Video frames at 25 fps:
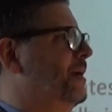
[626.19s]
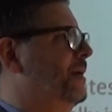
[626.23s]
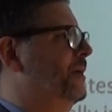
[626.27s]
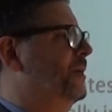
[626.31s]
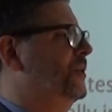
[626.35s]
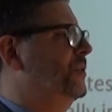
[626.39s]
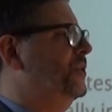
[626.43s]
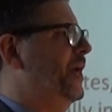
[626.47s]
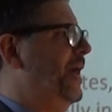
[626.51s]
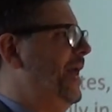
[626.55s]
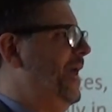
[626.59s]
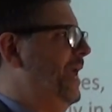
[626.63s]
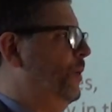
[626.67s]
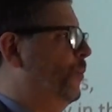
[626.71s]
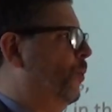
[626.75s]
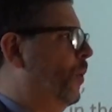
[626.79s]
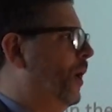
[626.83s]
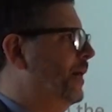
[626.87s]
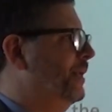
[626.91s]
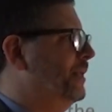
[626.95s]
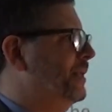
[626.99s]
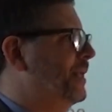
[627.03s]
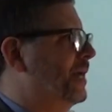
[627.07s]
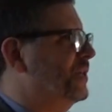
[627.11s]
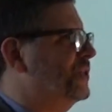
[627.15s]
So
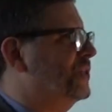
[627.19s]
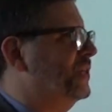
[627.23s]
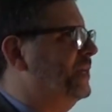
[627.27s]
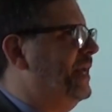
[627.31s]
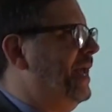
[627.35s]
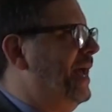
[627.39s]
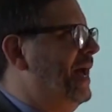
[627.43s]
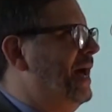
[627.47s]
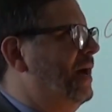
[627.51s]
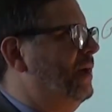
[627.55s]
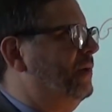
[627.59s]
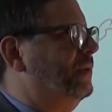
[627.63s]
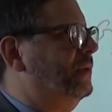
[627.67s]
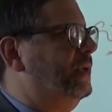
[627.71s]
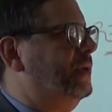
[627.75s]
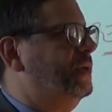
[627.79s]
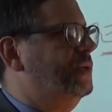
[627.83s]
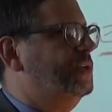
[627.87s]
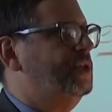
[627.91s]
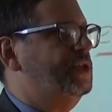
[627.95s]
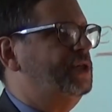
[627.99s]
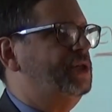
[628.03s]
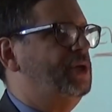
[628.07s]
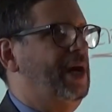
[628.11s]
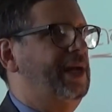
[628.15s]
A1 doesn't count
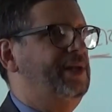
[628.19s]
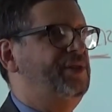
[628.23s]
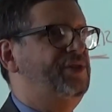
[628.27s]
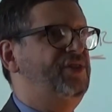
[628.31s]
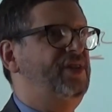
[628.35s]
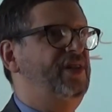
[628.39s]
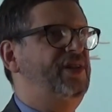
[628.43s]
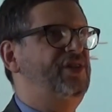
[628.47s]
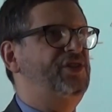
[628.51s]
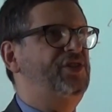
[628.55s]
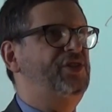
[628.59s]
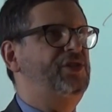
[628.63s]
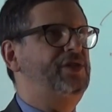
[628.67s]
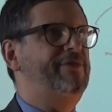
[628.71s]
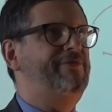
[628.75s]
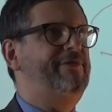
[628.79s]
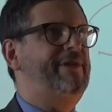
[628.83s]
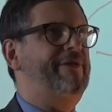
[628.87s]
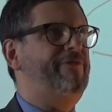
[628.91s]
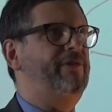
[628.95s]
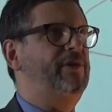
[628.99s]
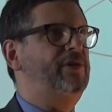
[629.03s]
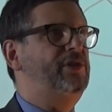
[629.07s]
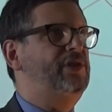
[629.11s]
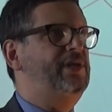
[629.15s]
because it's not citizens of
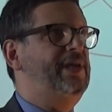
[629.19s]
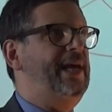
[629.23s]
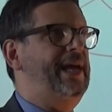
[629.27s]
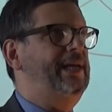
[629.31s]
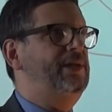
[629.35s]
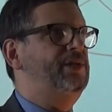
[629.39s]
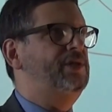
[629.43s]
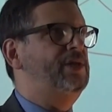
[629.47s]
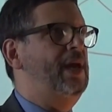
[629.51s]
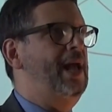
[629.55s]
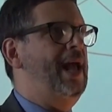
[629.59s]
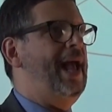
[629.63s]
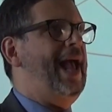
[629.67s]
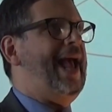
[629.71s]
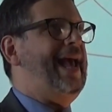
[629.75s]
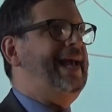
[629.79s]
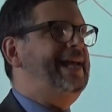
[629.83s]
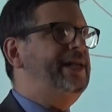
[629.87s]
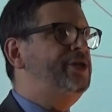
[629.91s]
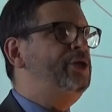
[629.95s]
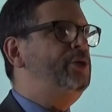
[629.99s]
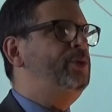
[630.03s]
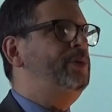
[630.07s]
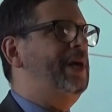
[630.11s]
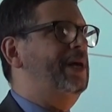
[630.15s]
different states.
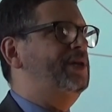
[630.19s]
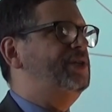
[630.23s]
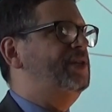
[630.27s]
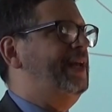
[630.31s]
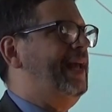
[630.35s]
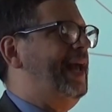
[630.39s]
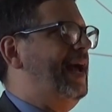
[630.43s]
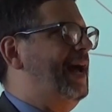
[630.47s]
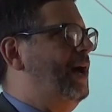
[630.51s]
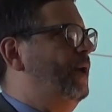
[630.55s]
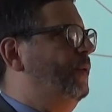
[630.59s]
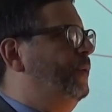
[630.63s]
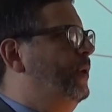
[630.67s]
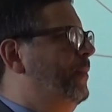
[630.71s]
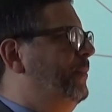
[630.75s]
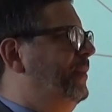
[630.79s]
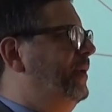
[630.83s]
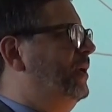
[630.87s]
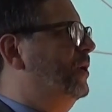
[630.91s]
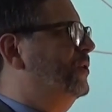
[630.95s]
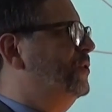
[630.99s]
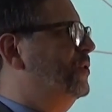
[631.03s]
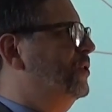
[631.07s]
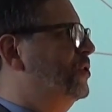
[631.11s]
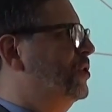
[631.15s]
A2 doesn't count
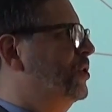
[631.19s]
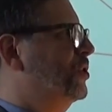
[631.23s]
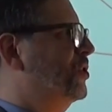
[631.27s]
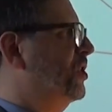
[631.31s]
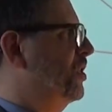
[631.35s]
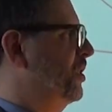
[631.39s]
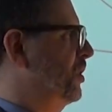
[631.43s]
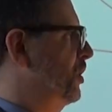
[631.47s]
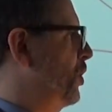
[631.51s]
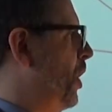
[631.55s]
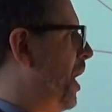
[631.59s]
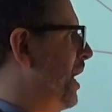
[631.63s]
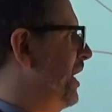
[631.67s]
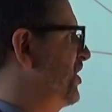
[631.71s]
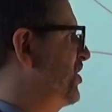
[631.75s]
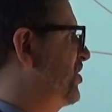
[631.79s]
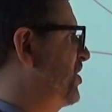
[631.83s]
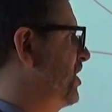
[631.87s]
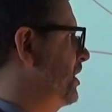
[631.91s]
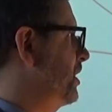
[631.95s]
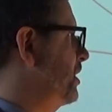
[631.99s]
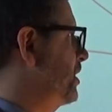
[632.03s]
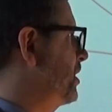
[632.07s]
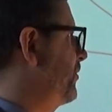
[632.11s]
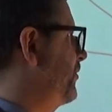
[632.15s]
because it's not a
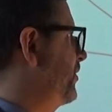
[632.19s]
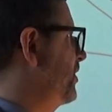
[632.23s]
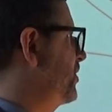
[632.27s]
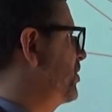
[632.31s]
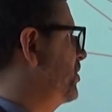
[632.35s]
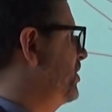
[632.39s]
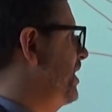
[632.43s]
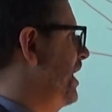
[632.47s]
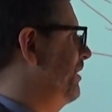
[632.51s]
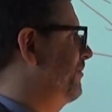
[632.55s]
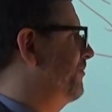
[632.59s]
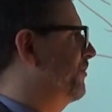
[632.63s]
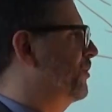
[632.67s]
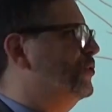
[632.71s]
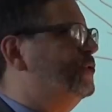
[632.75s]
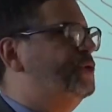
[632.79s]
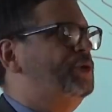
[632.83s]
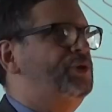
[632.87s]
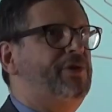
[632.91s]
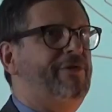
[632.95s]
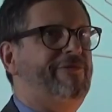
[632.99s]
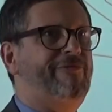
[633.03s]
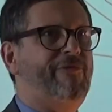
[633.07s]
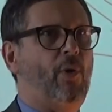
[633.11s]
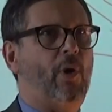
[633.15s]
citizen of a state
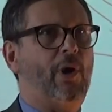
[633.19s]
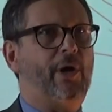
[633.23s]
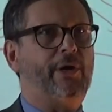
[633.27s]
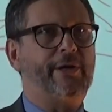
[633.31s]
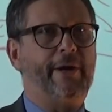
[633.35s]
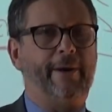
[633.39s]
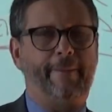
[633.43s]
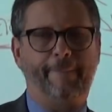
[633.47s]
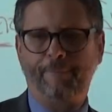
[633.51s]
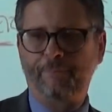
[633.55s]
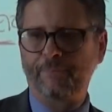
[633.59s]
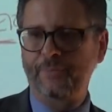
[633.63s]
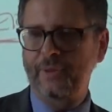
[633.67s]
versus a foreigner.